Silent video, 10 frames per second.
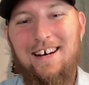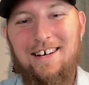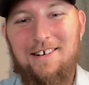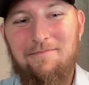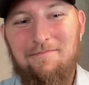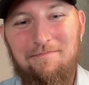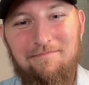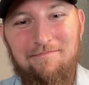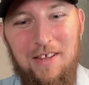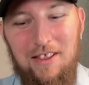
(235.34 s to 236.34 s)
Um,
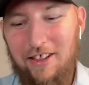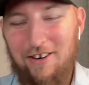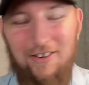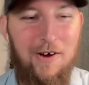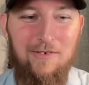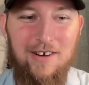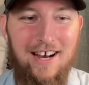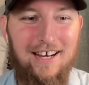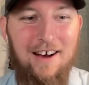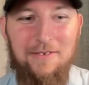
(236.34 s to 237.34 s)
Literally
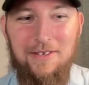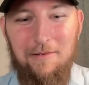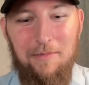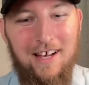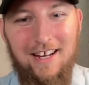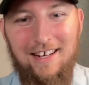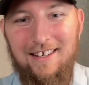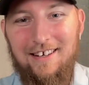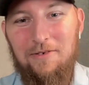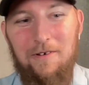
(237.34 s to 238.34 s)
overnight, I was on a
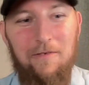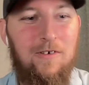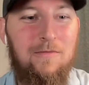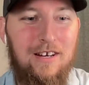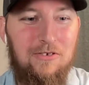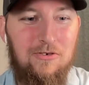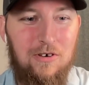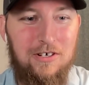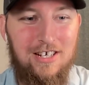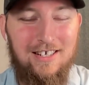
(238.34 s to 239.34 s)
plane going to Fort Benning,
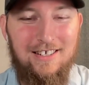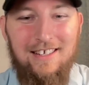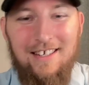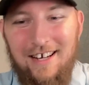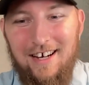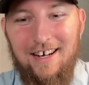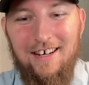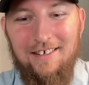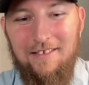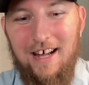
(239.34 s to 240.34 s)
Georgia.
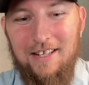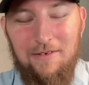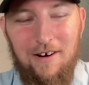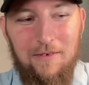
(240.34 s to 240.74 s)
That's